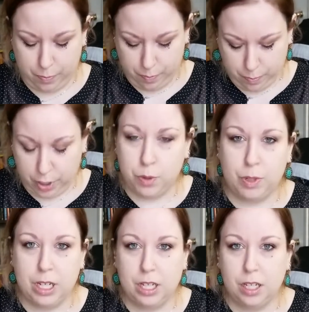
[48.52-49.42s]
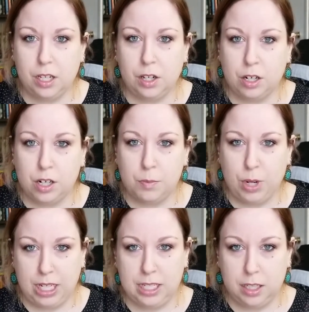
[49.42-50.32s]
between your
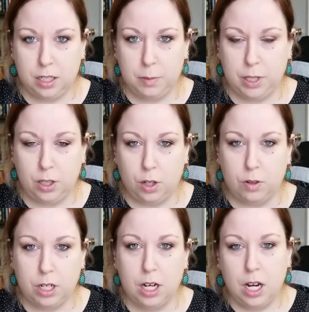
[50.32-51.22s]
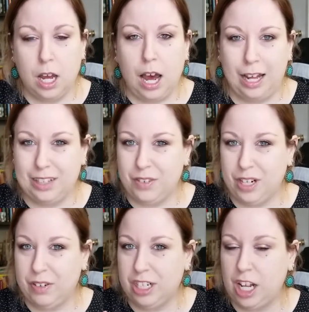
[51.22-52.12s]
breasts a little bit lower at the
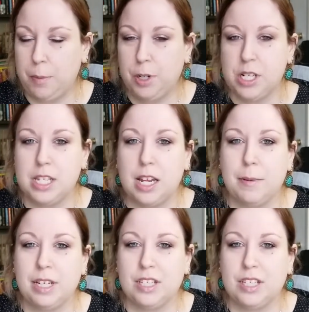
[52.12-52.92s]
very top of your stomach.